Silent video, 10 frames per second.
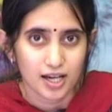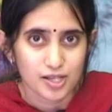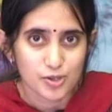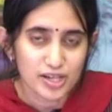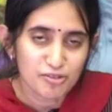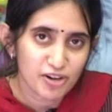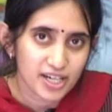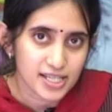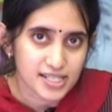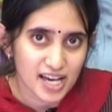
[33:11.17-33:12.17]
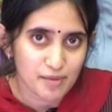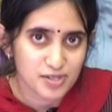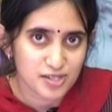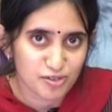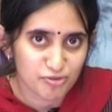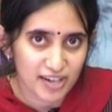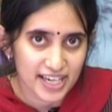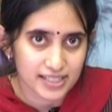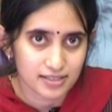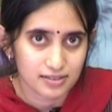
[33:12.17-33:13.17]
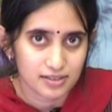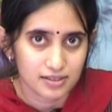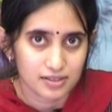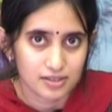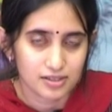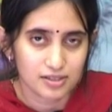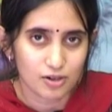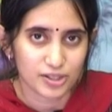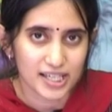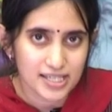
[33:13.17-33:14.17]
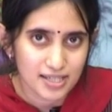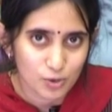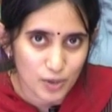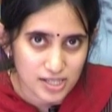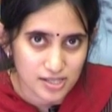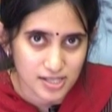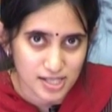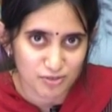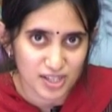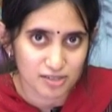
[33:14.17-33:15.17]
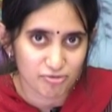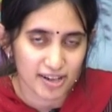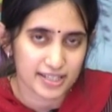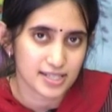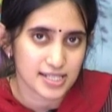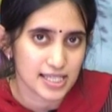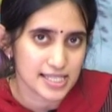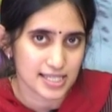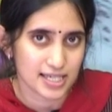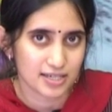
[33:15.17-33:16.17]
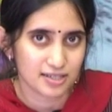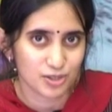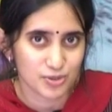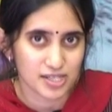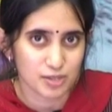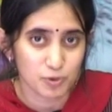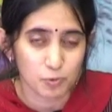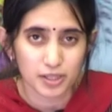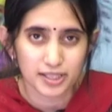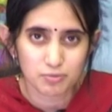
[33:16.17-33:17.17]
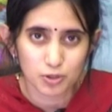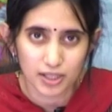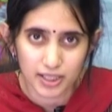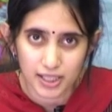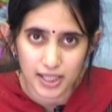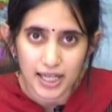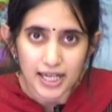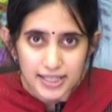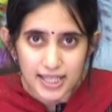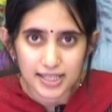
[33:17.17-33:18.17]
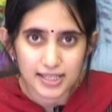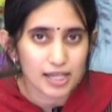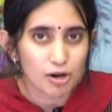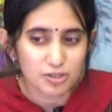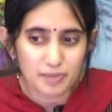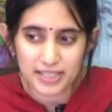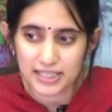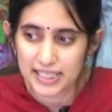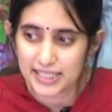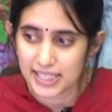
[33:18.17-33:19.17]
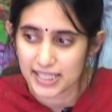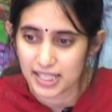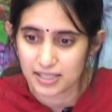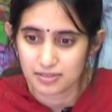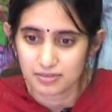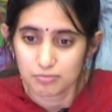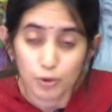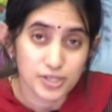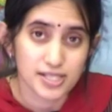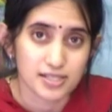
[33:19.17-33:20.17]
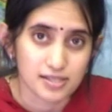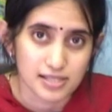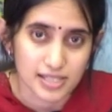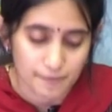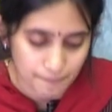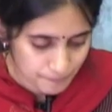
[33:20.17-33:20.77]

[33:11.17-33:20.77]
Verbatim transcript: So if our exams reflect authentic questions, if they reflect the skills and attitudes that we want them to learn, then they'll automatically take that more seriously.